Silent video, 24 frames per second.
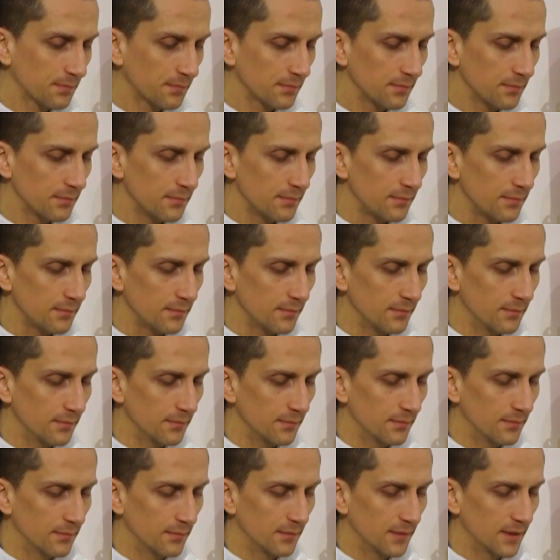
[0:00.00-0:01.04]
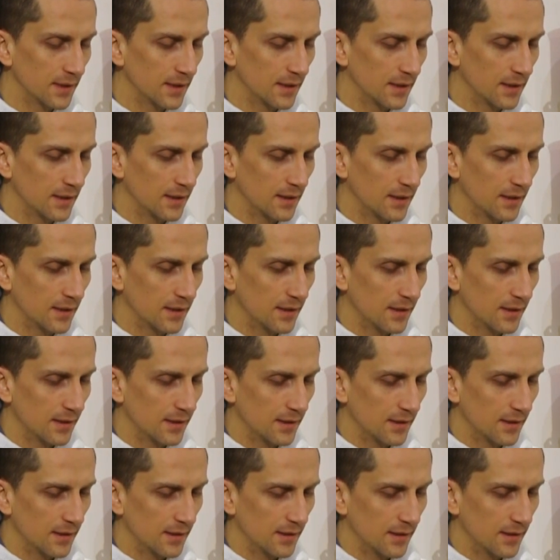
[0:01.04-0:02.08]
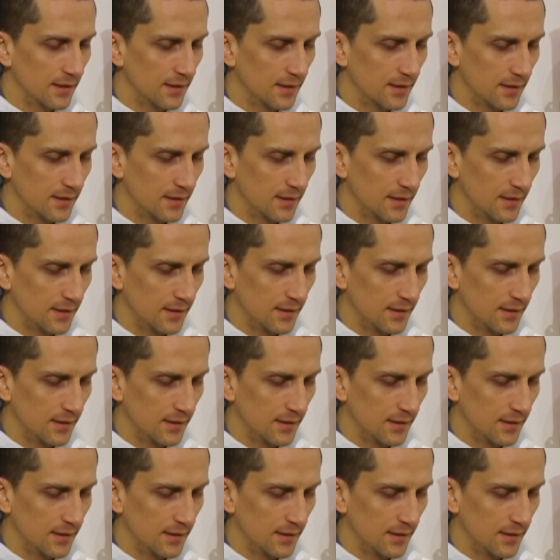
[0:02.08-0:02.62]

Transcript: [no speech]